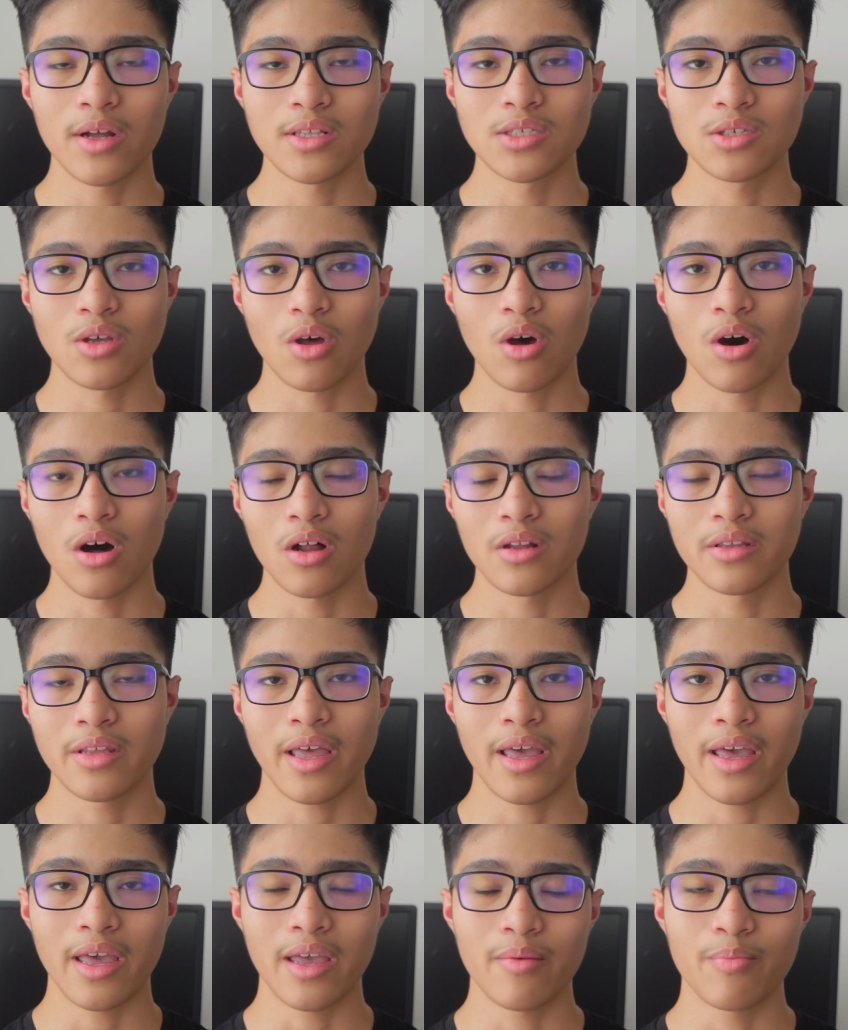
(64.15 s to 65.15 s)
what's called
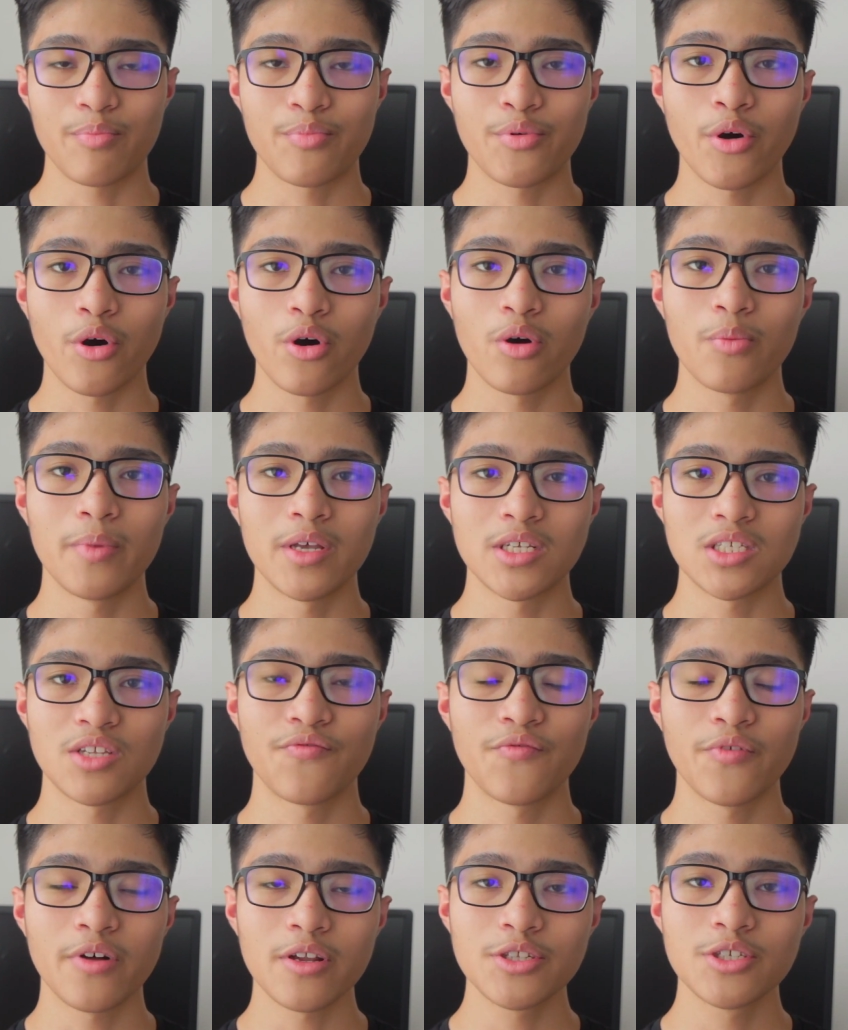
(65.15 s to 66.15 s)
a pro
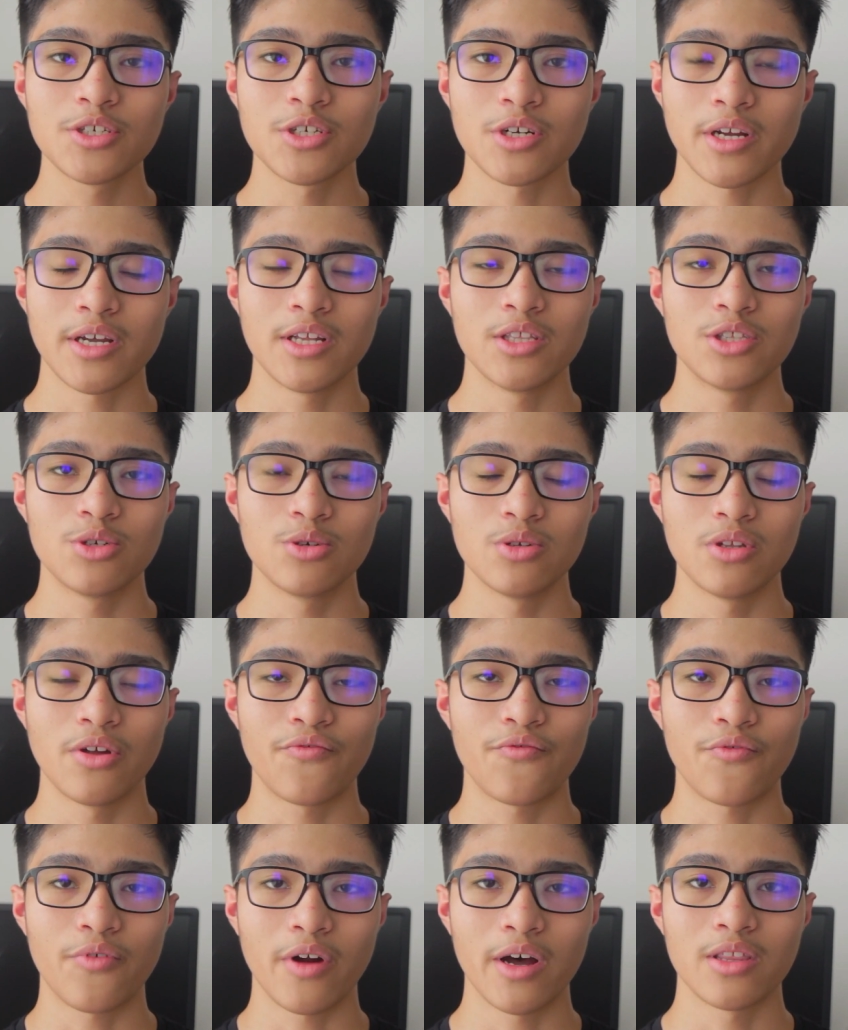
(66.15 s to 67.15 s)
mist filter into
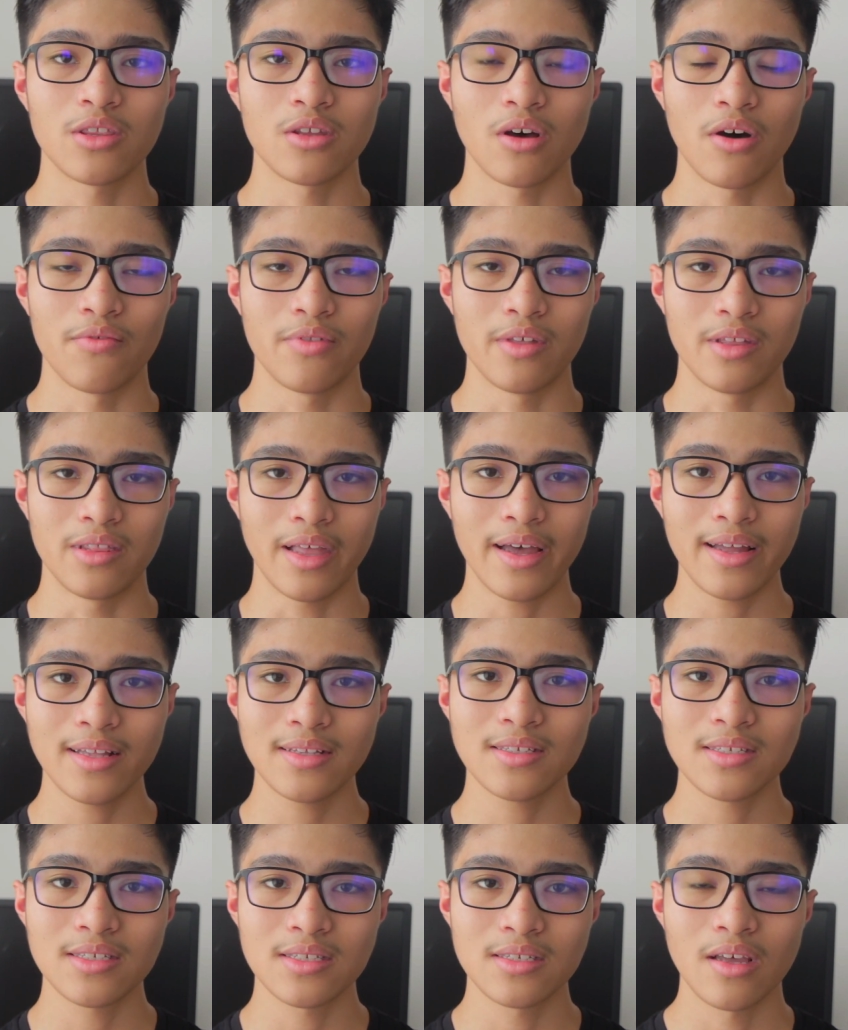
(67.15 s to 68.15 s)
the front of the
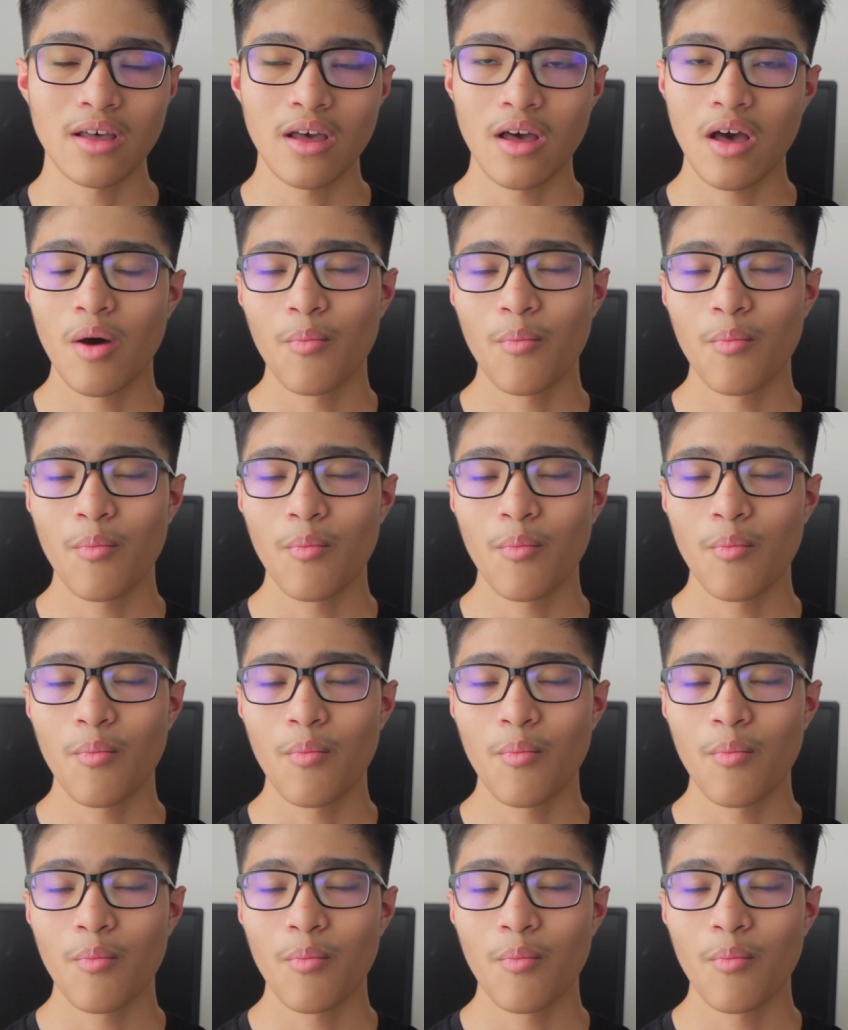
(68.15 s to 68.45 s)
lens